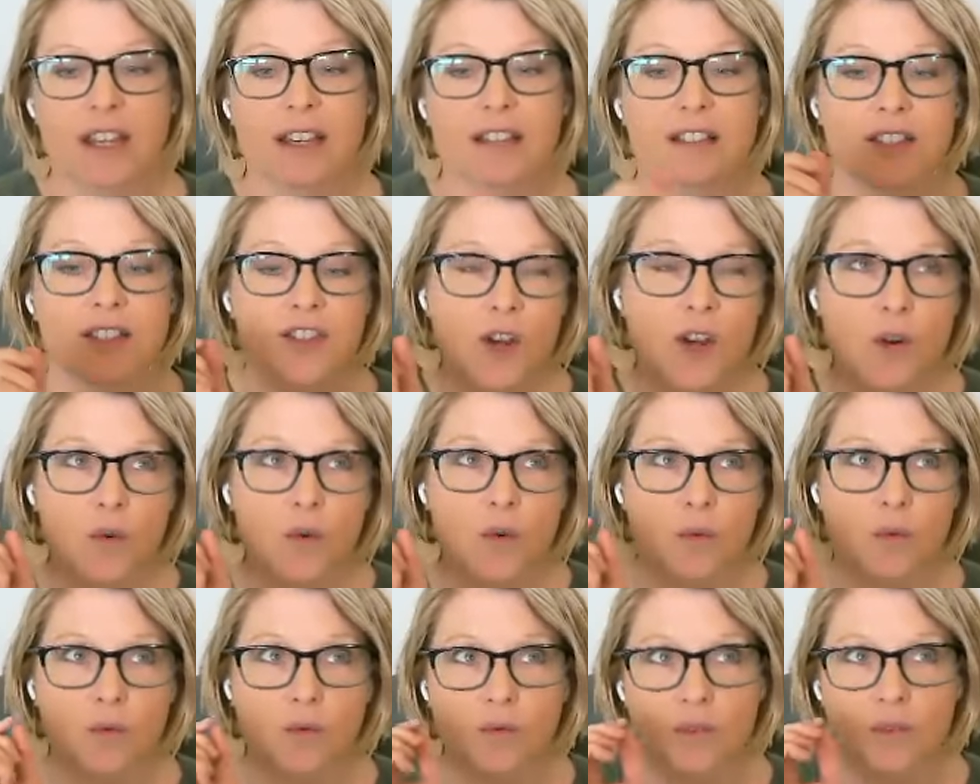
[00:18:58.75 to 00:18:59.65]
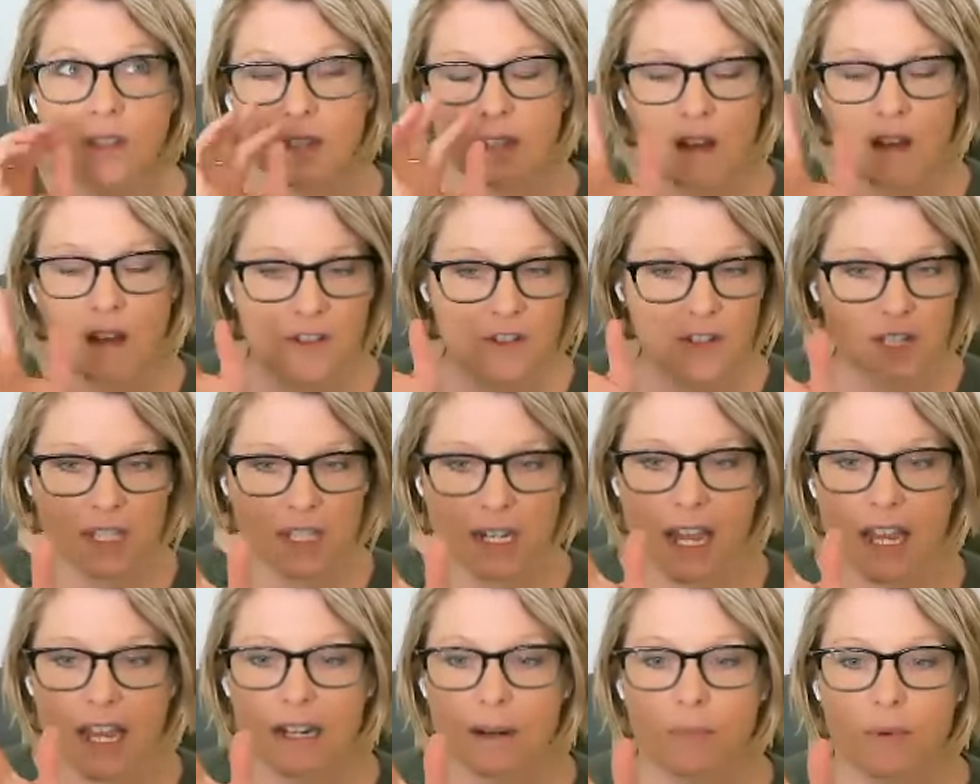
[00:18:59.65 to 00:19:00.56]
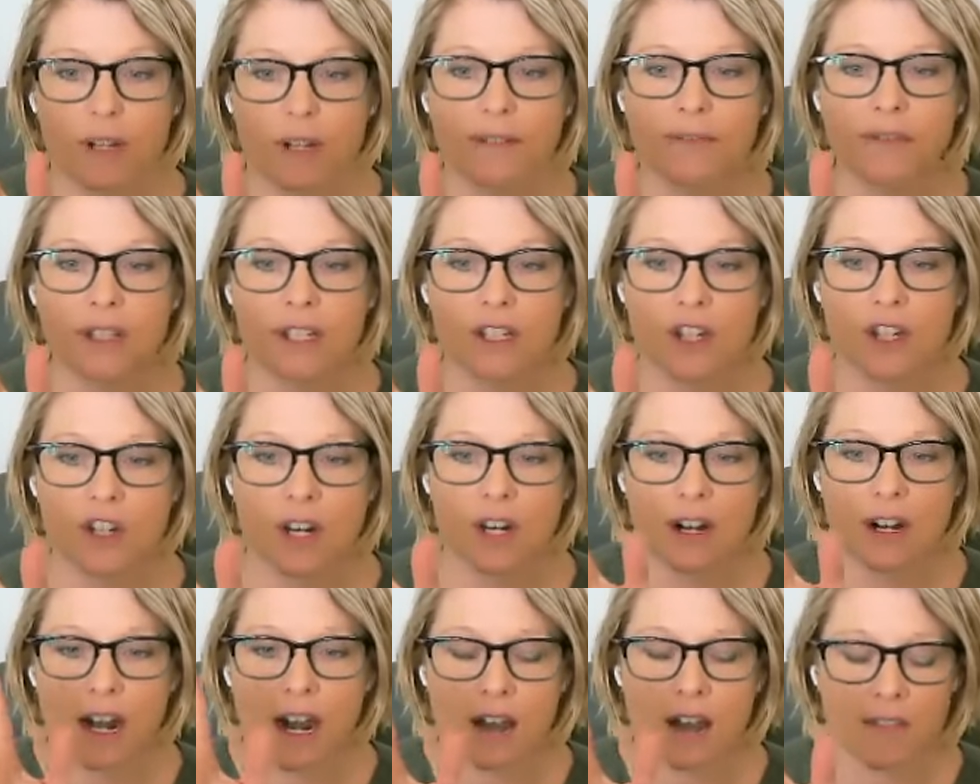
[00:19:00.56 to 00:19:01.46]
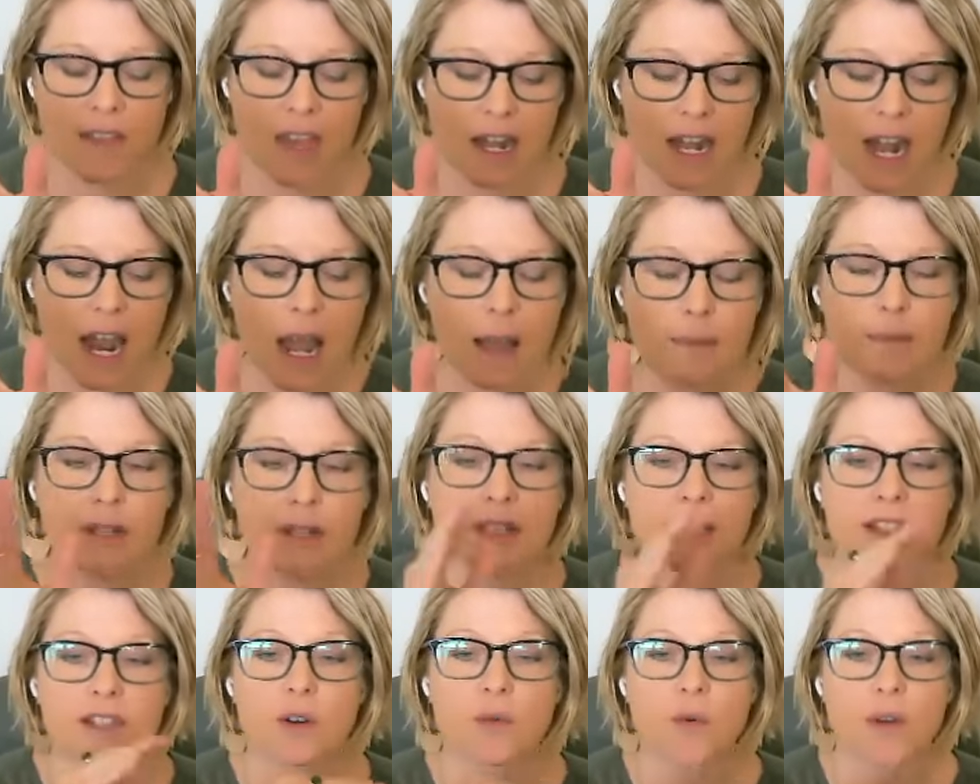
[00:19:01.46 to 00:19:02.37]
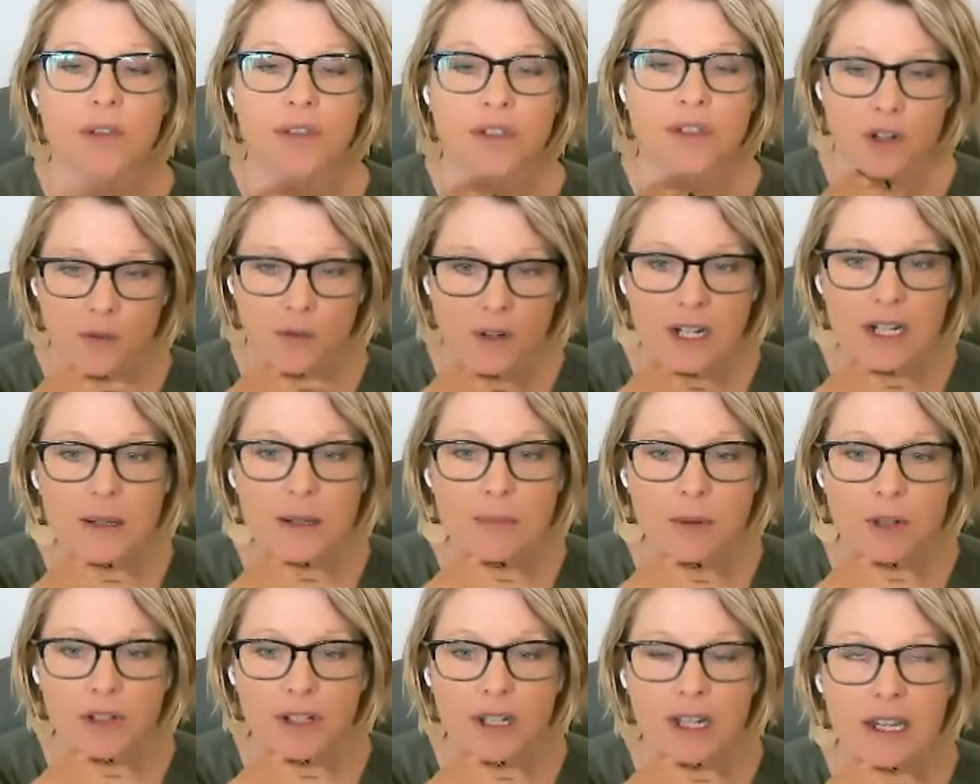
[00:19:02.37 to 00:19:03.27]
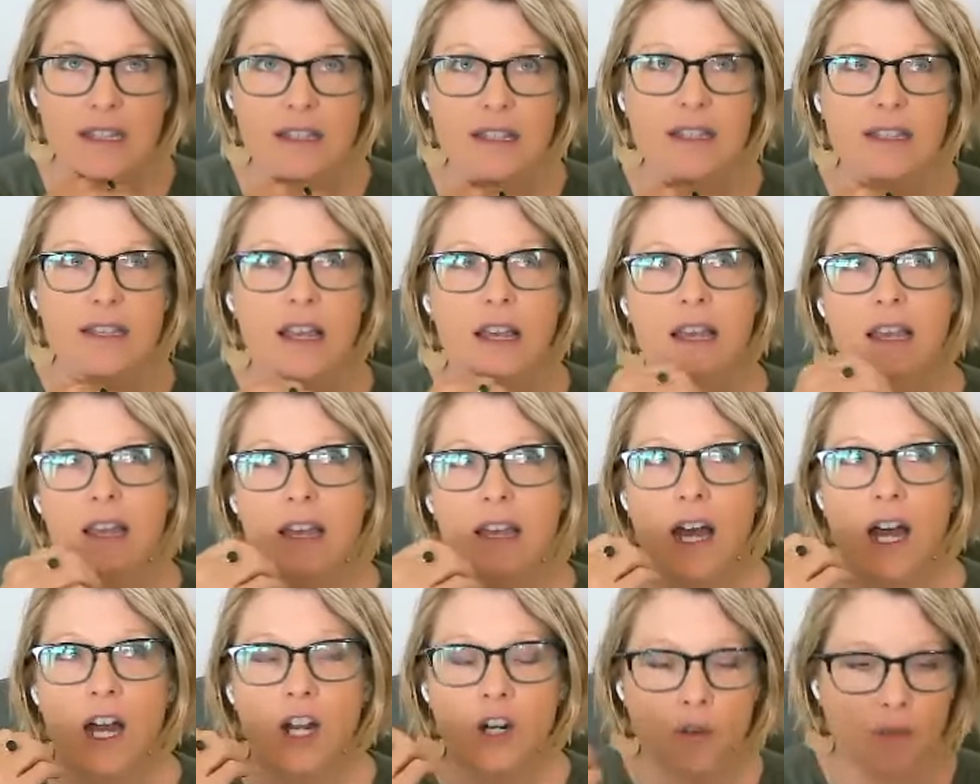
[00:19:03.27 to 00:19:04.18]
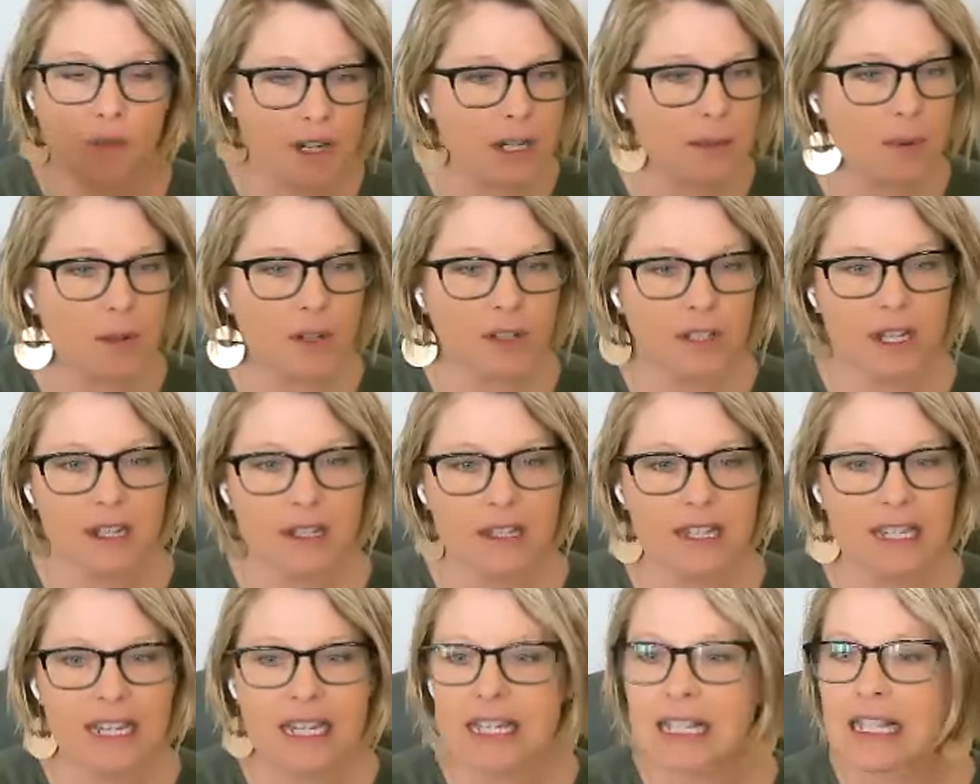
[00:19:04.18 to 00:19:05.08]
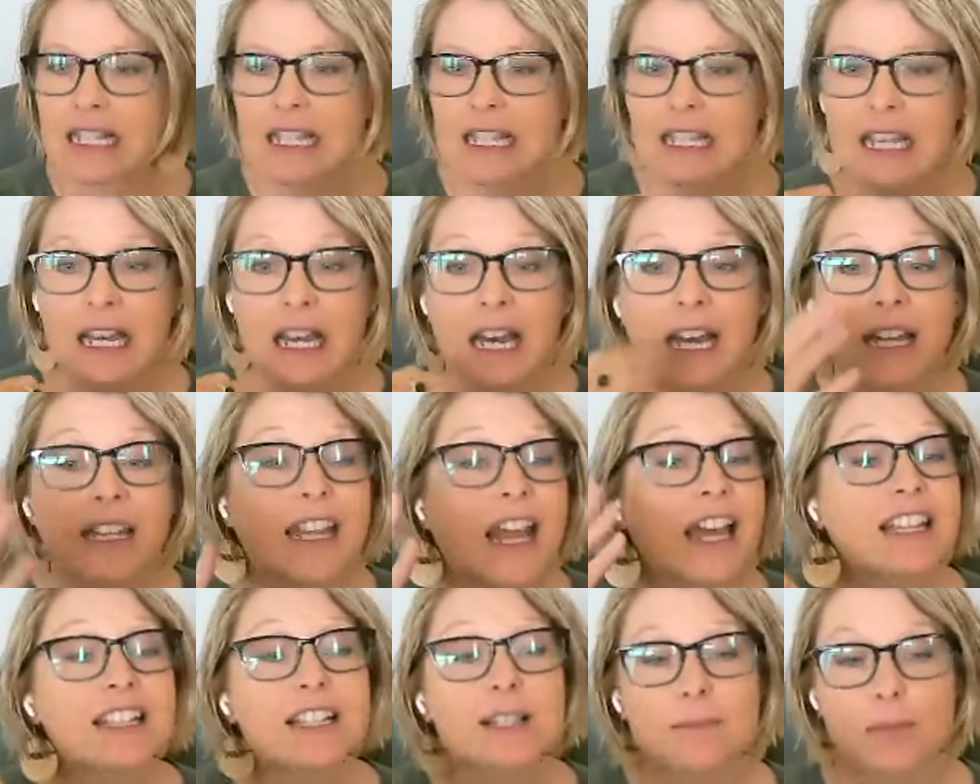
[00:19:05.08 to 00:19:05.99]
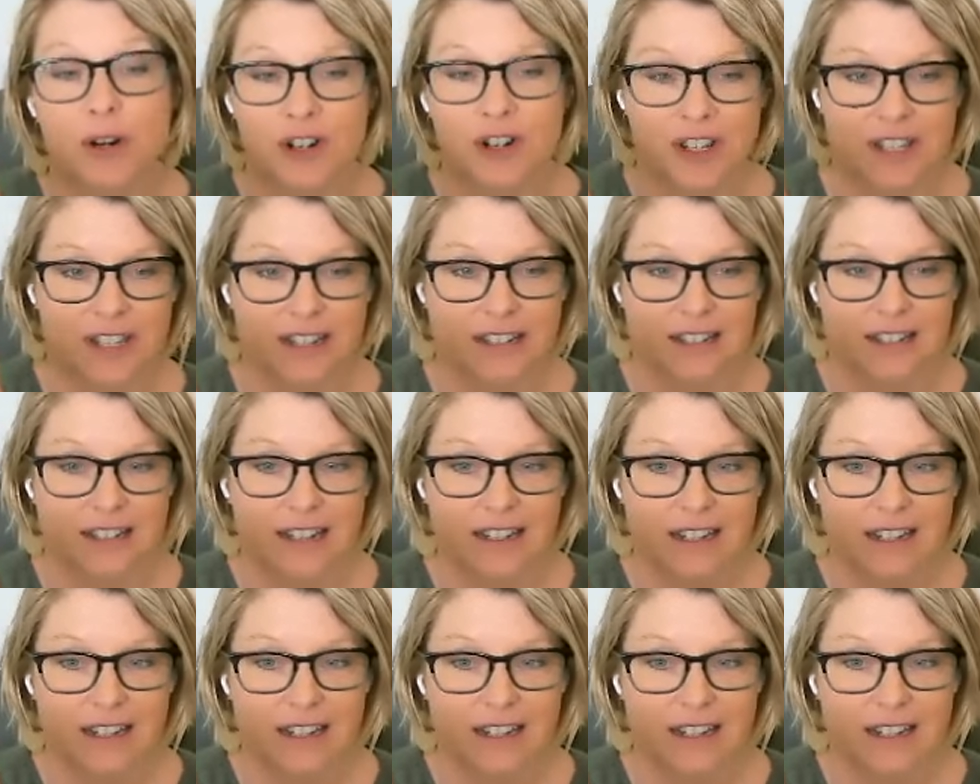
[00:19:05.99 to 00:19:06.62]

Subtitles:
And so I'll just kind of briefly share how that happens. So with agreeableness, agreeableness is a nice person.